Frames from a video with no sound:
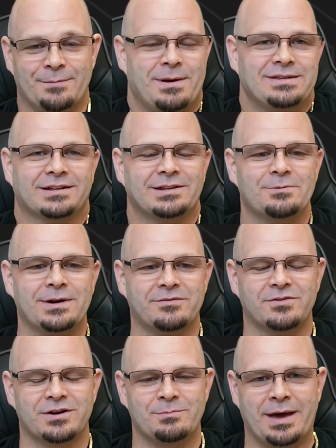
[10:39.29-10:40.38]
Basically,
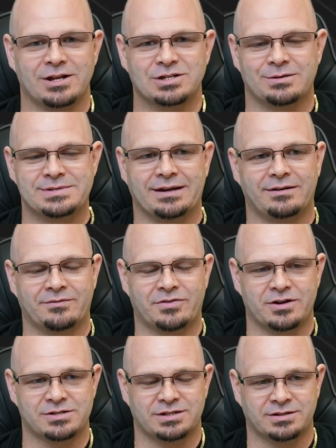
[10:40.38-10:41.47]
whenever a patch comes out, if
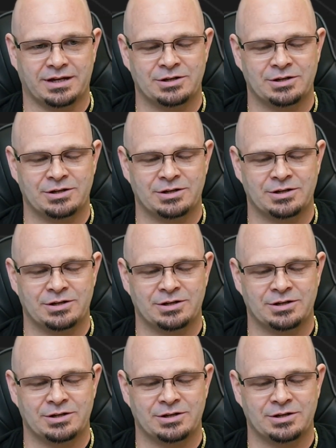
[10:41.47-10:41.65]
there's a